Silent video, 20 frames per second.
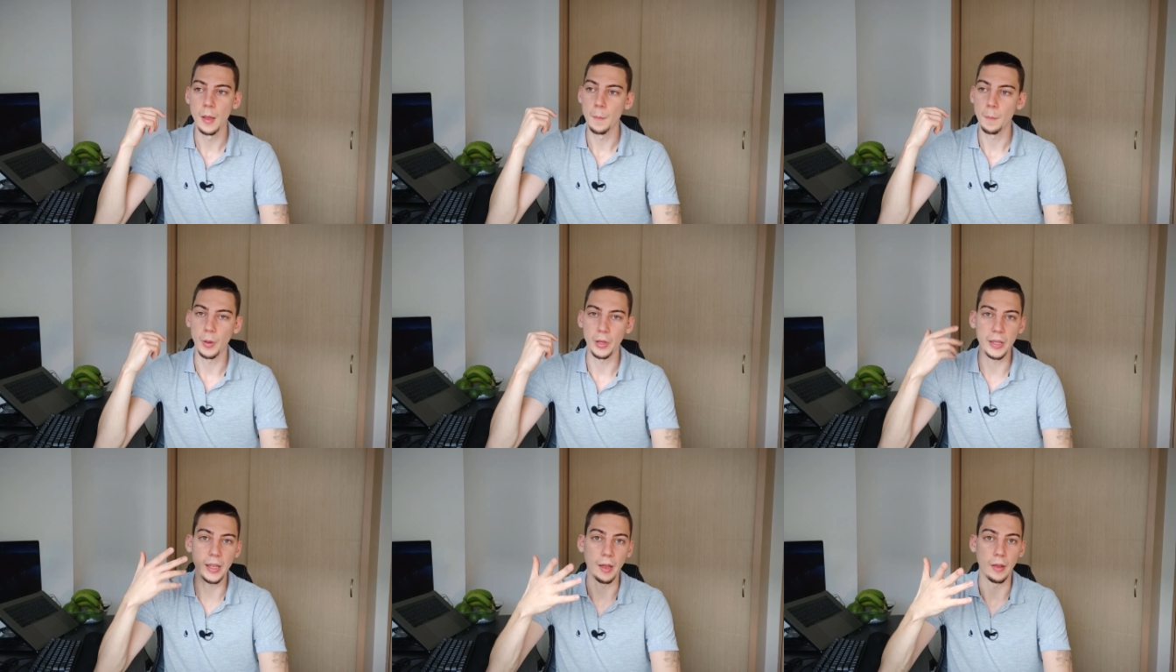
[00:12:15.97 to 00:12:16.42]

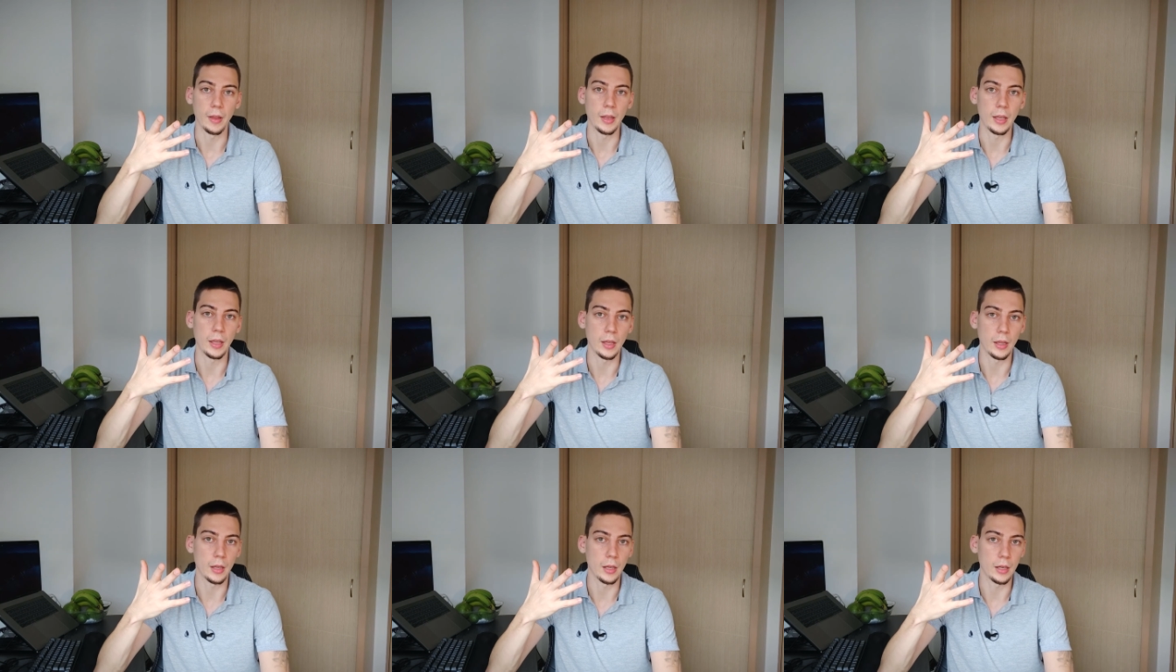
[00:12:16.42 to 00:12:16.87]
But yeah,
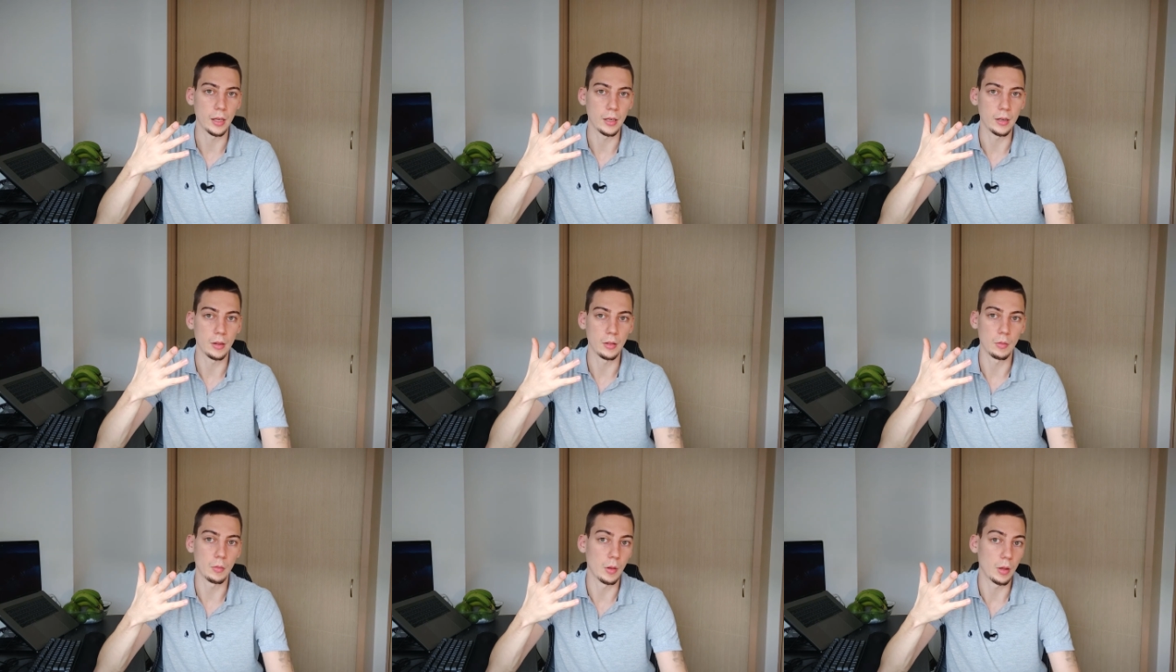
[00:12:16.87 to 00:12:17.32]
uh,
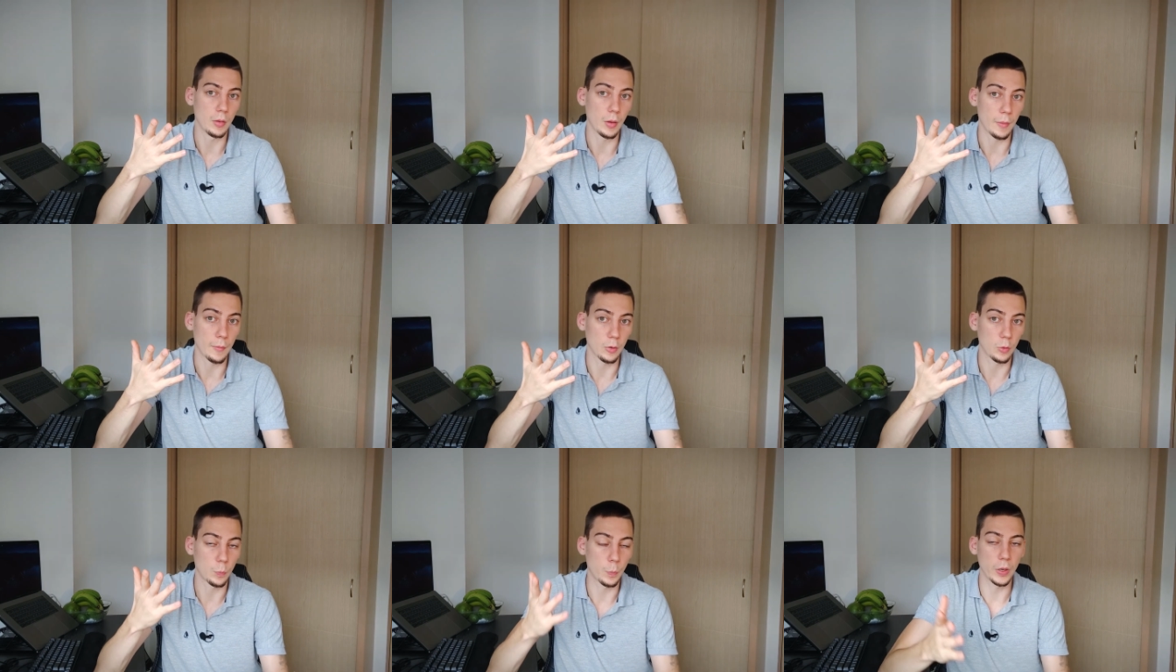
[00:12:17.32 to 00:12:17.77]
in,
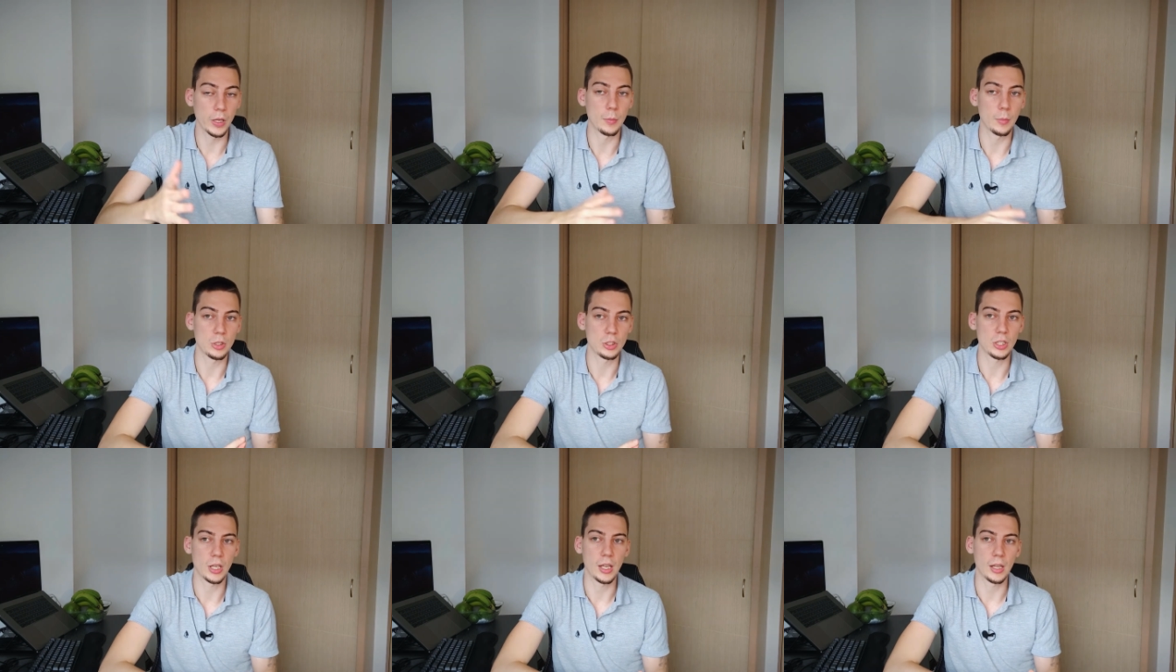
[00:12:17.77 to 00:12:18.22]
that was pretty
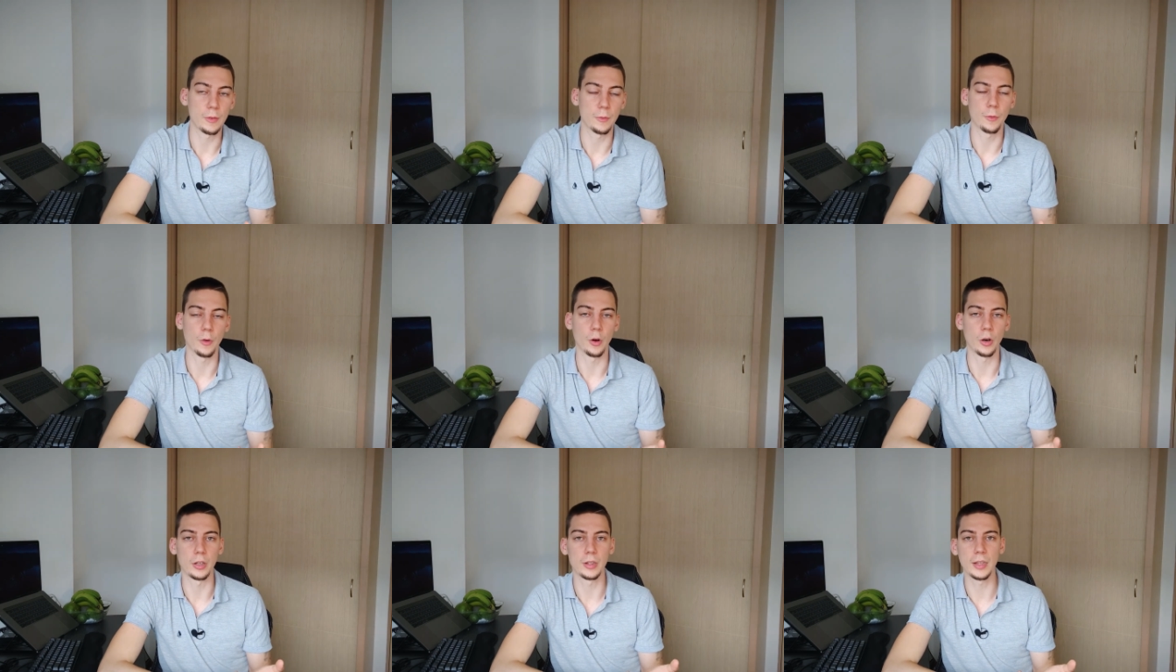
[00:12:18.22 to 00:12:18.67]
much it
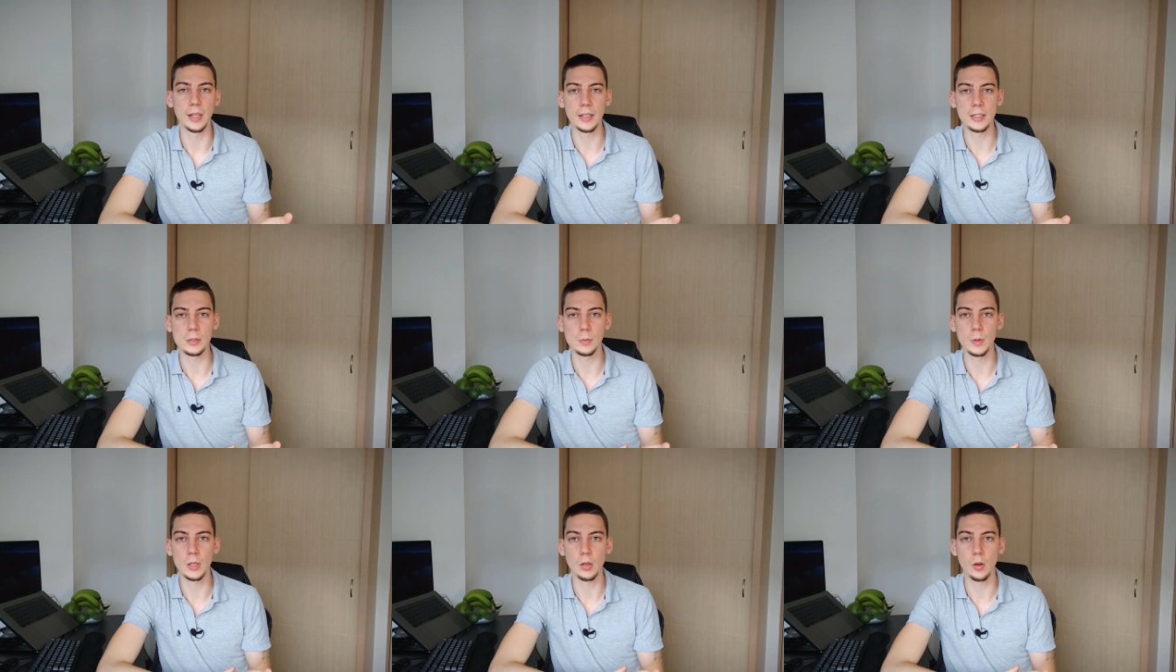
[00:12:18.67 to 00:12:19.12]
for
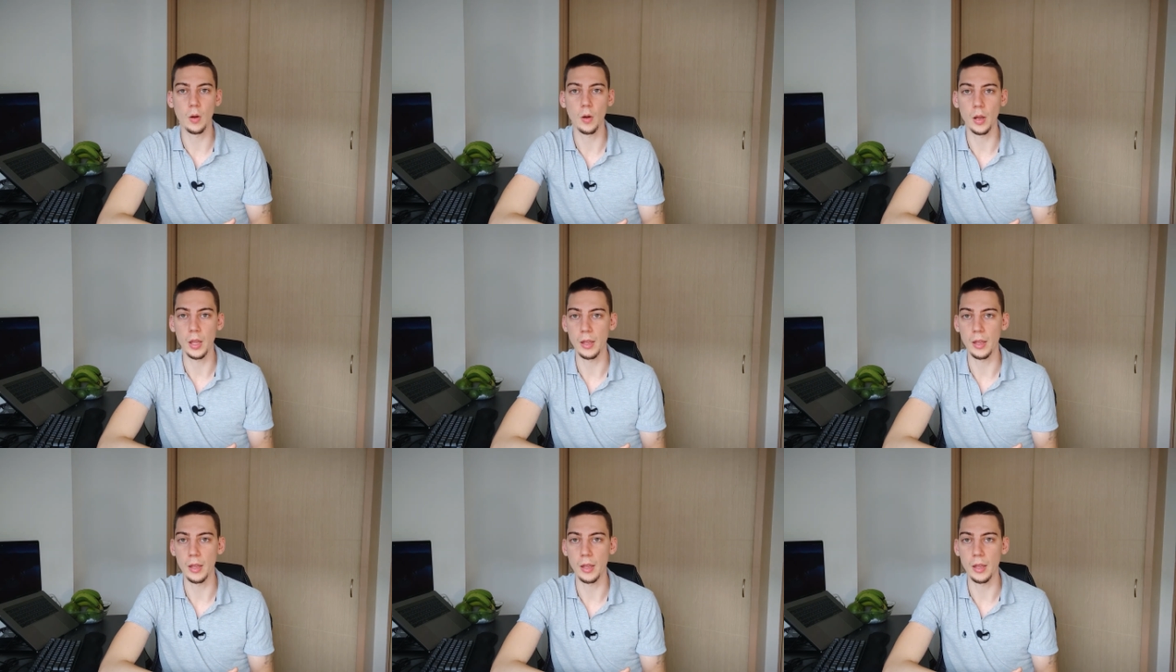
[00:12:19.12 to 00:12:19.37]
this video.